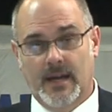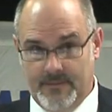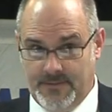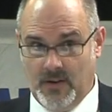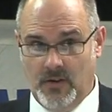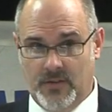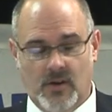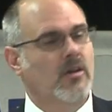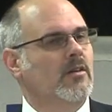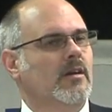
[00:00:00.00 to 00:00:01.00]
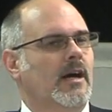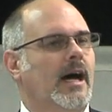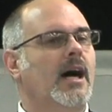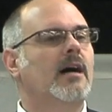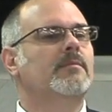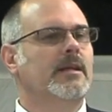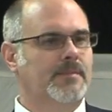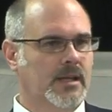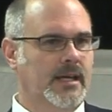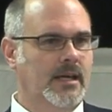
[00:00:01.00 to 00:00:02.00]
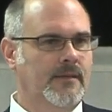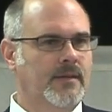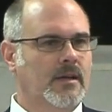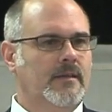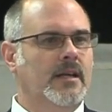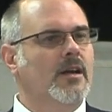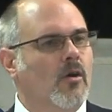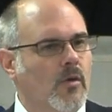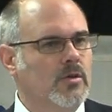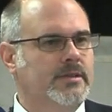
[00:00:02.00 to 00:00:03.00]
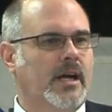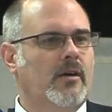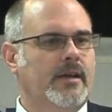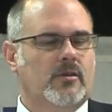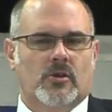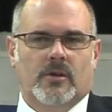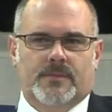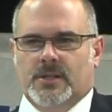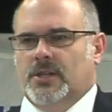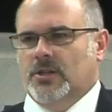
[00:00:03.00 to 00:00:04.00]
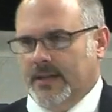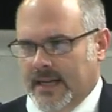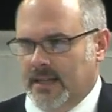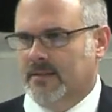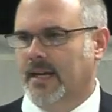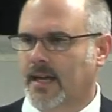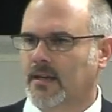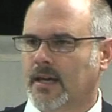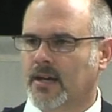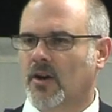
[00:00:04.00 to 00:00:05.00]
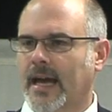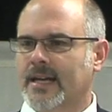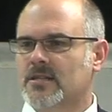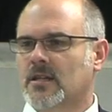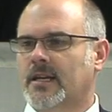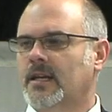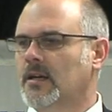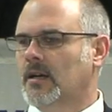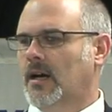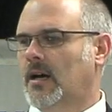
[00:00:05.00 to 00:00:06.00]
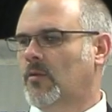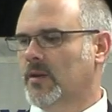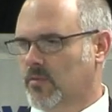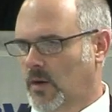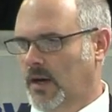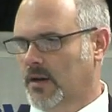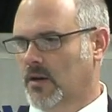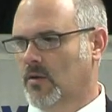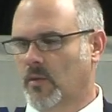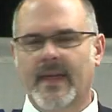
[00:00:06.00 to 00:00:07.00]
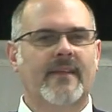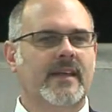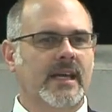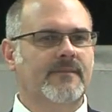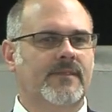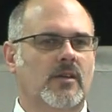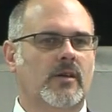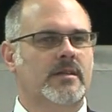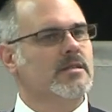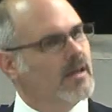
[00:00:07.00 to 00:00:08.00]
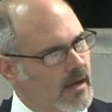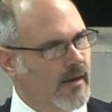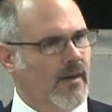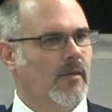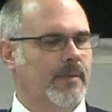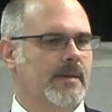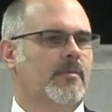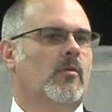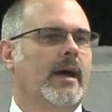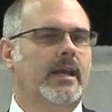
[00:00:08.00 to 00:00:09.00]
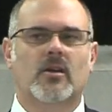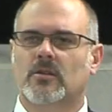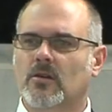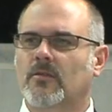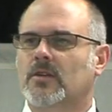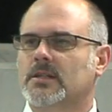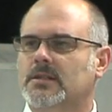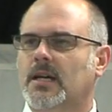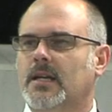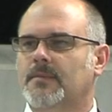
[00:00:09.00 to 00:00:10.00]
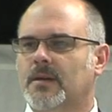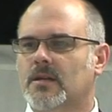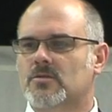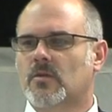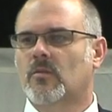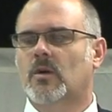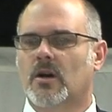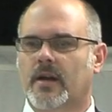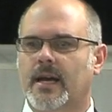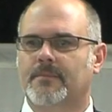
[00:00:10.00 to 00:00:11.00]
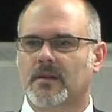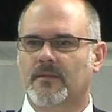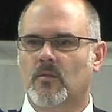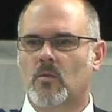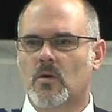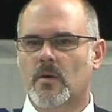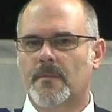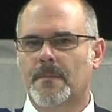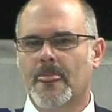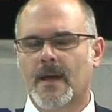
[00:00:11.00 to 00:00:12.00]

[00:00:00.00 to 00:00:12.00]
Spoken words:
And further, I humbly believe that no Rotarian group should do anything internationally with water without the influence of our people right here in Louisville, Kentucky, because we're the water capital of the world.